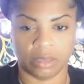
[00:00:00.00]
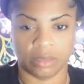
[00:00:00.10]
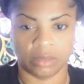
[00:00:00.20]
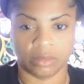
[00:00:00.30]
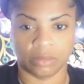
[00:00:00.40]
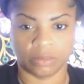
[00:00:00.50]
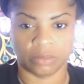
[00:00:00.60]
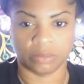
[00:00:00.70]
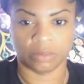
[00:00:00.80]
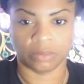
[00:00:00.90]

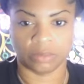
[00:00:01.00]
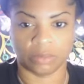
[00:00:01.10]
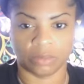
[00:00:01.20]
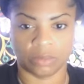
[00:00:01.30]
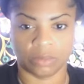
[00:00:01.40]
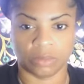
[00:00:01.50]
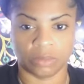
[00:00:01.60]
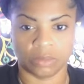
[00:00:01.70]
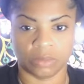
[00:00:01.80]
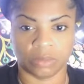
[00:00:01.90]

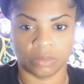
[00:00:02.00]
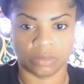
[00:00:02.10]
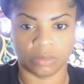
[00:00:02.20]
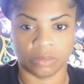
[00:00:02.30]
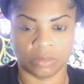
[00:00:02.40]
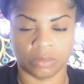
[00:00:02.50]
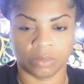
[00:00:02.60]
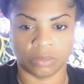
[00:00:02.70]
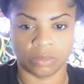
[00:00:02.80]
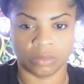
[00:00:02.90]

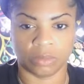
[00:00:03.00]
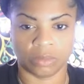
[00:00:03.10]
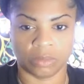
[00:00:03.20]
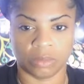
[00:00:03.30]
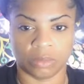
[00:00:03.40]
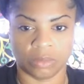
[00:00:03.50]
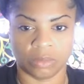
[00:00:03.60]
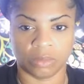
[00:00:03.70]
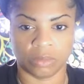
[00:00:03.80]
Nothing is said.